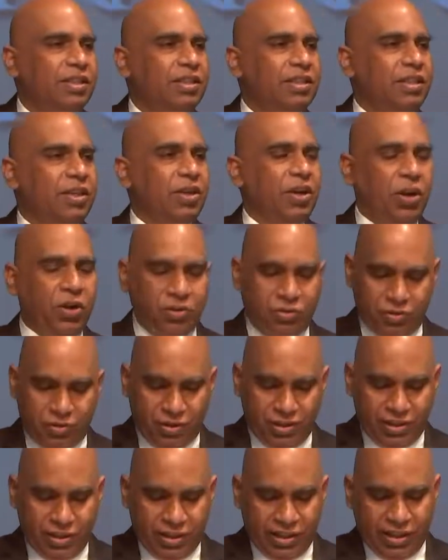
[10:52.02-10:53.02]
You know?
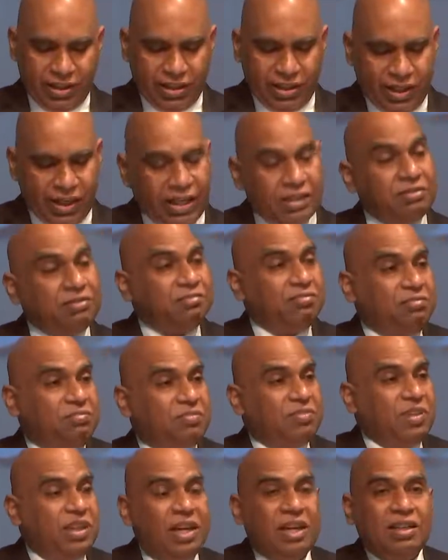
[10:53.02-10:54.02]
And
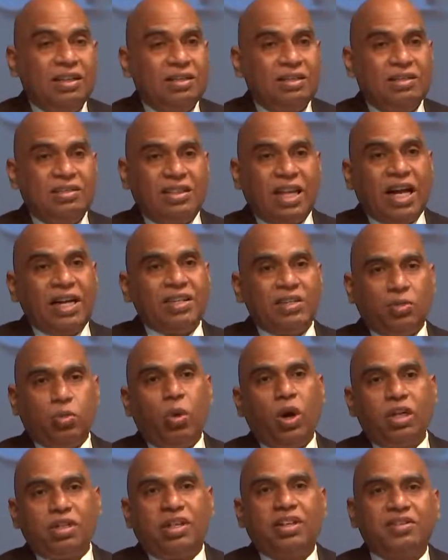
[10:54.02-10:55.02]
that is
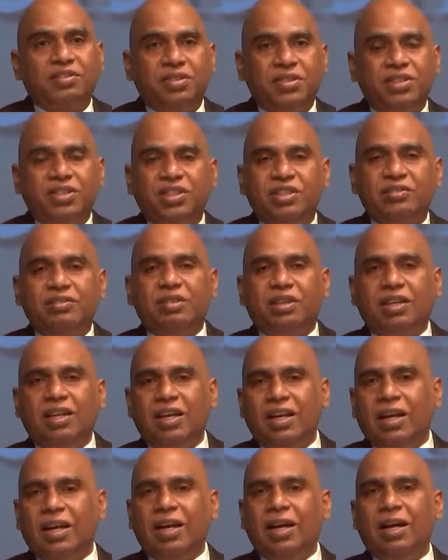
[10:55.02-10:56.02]
what our Christian
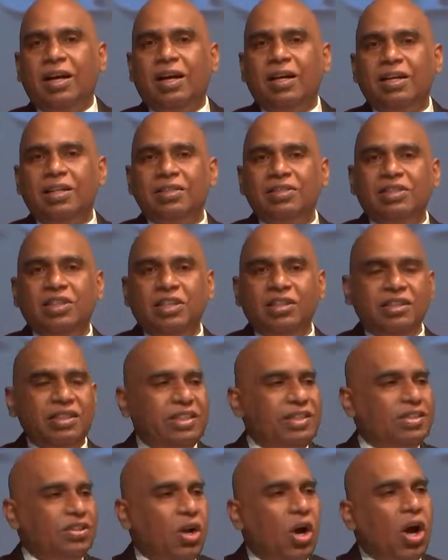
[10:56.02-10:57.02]
journey
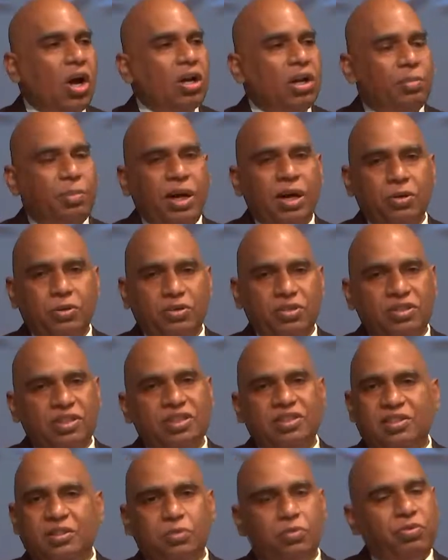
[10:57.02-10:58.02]
is all about.
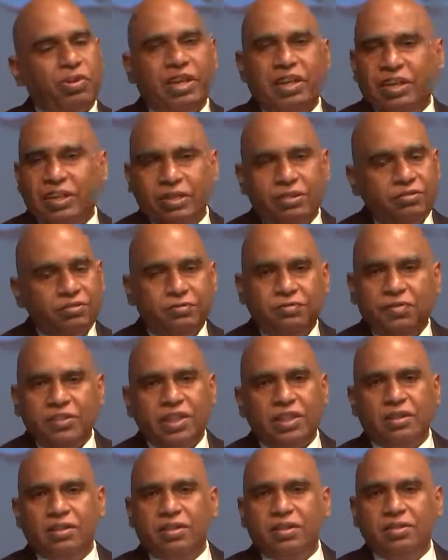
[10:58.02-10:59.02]
It's a very
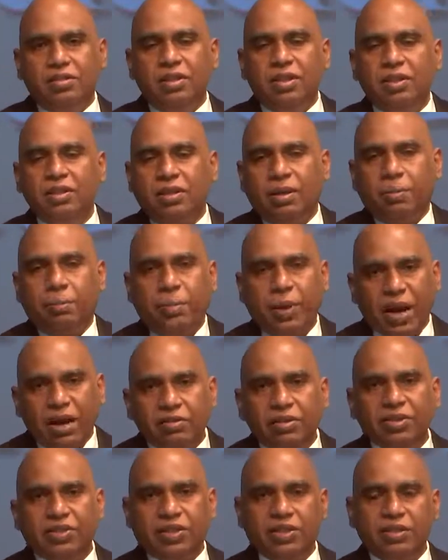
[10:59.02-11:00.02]
weird
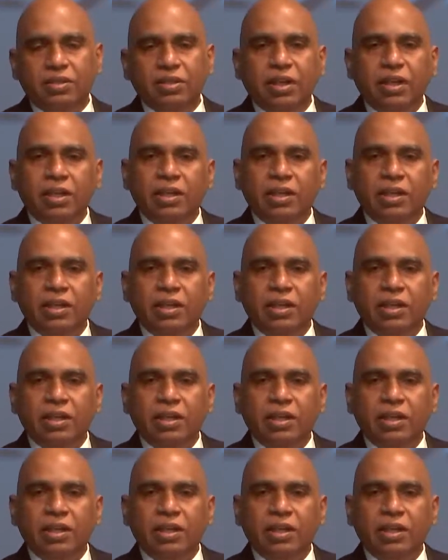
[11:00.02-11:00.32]
comparison.